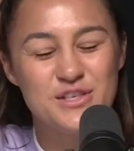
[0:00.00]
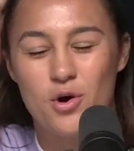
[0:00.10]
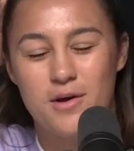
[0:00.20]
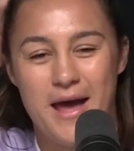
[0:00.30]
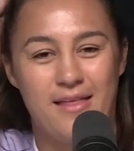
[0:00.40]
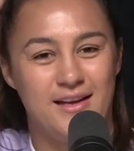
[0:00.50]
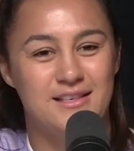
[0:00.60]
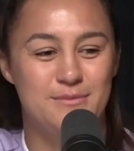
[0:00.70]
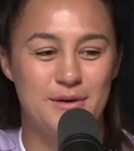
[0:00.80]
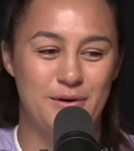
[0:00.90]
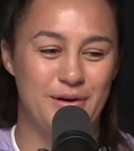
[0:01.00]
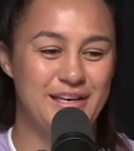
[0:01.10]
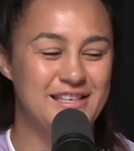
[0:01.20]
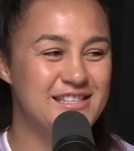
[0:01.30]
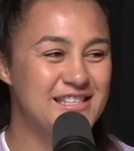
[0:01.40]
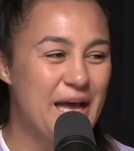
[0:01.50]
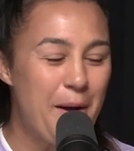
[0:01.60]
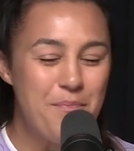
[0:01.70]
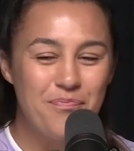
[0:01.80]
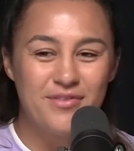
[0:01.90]
let's talk about this
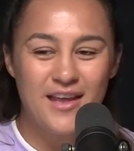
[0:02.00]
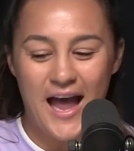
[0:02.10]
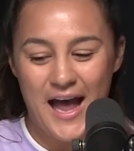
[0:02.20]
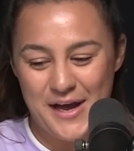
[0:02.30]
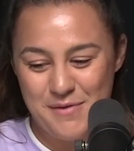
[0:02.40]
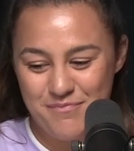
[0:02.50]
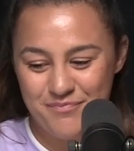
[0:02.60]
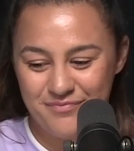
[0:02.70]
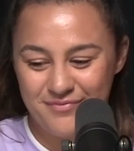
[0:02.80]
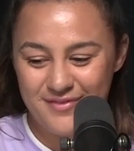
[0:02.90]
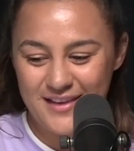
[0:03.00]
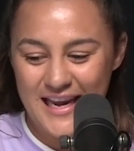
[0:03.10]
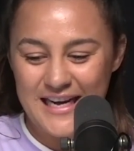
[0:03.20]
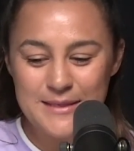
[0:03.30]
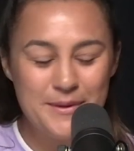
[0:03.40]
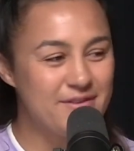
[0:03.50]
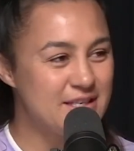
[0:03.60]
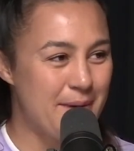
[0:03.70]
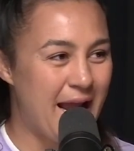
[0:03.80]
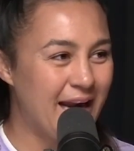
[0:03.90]
because. Okay. Um, it is a bit of a